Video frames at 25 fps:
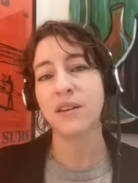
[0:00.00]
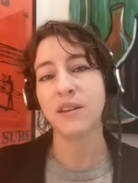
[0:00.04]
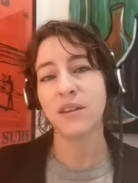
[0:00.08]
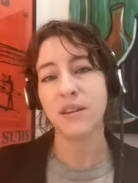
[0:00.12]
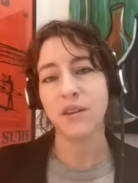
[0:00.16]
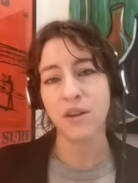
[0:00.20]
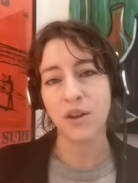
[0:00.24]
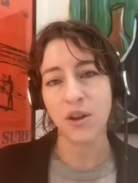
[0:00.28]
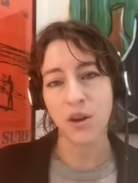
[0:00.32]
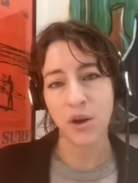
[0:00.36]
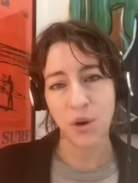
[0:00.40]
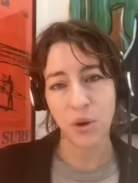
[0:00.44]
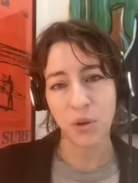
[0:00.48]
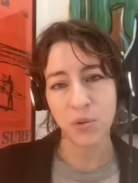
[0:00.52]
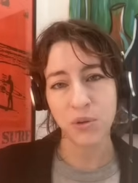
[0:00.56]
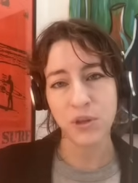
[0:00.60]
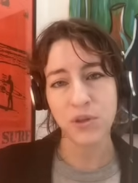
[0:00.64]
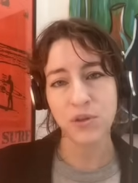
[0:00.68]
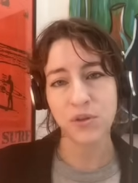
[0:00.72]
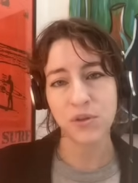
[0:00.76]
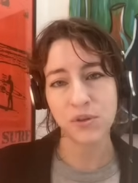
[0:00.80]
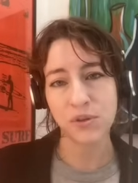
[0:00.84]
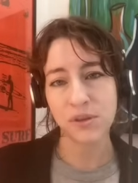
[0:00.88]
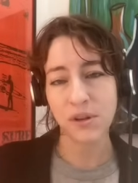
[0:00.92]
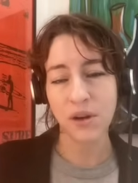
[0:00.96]
know that
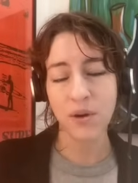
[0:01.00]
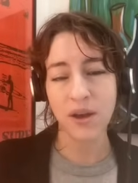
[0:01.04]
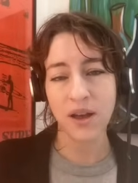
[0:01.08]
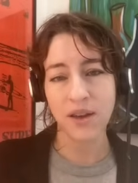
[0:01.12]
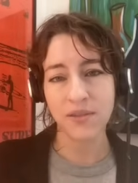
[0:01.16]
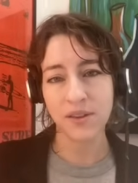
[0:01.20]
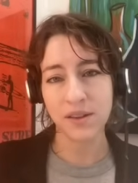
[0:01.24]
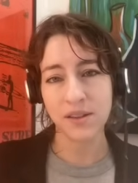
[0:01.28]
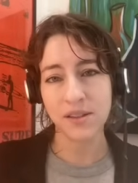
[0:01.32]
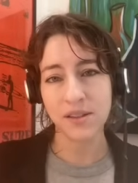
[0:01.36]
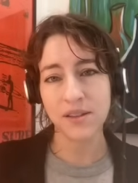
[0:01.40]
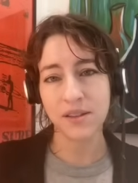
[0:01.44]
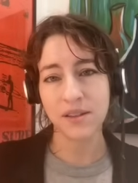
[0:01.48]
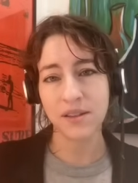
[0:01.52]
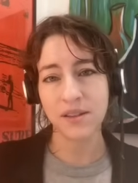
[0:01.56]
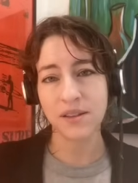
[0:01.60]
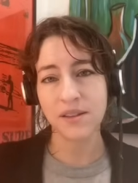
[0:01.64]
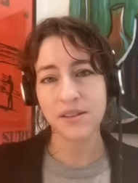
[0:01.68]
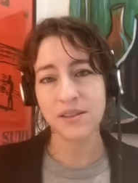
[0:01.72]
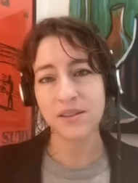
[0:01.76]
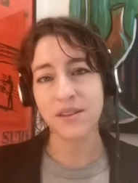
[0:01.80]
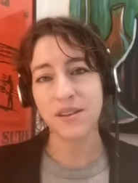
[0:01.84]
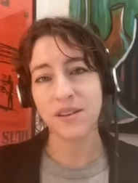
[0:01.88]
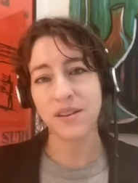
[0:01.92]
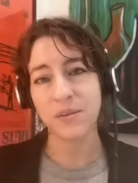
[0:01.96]
there's no evidence
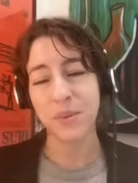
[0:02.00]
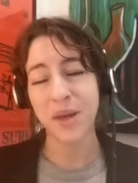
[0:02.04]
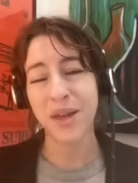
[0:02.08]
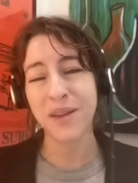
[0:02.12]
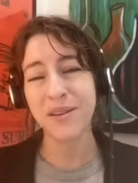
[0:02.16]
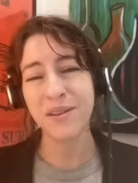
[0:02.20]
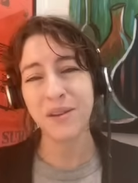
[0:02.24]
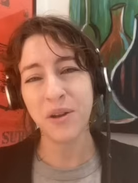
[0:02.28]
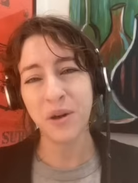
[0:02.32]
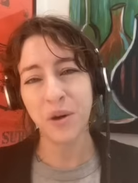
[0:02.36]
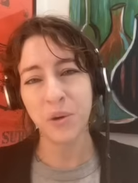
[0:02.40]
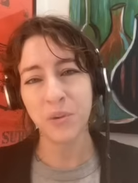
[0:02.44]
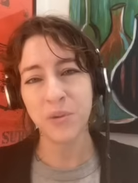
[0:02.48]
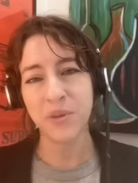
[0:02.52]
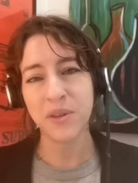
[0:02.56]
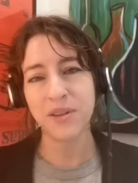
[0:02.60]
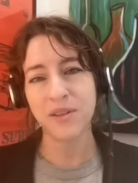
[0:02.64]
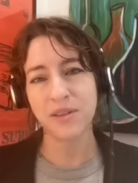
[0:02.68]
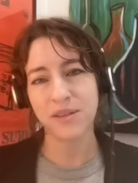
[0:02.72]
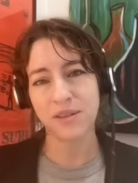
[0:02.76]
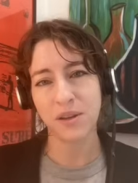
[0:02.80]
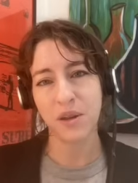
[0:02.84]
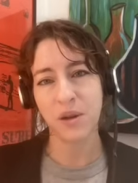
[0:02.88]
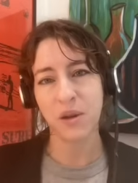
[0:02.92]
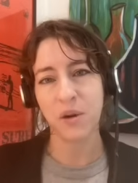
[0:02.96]
against him and know that
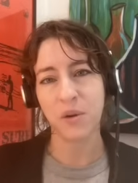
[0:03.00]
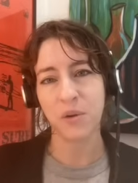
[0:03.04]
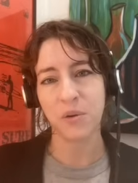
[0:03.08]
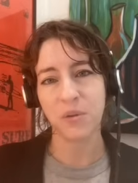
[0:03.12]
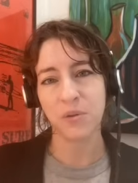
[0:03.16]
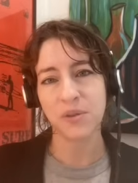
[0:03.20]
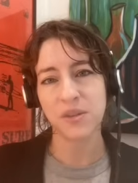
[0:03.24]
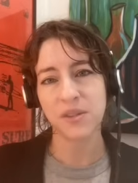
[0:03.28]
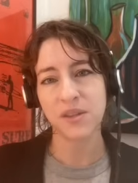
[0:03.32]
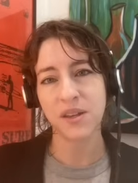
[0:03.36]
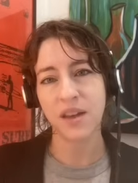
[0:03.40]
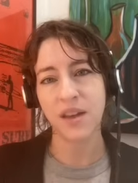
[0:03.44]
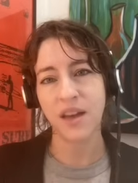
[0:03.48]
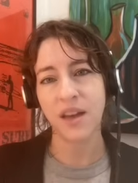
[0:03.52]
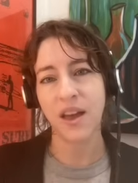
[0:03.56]
it's a hoax,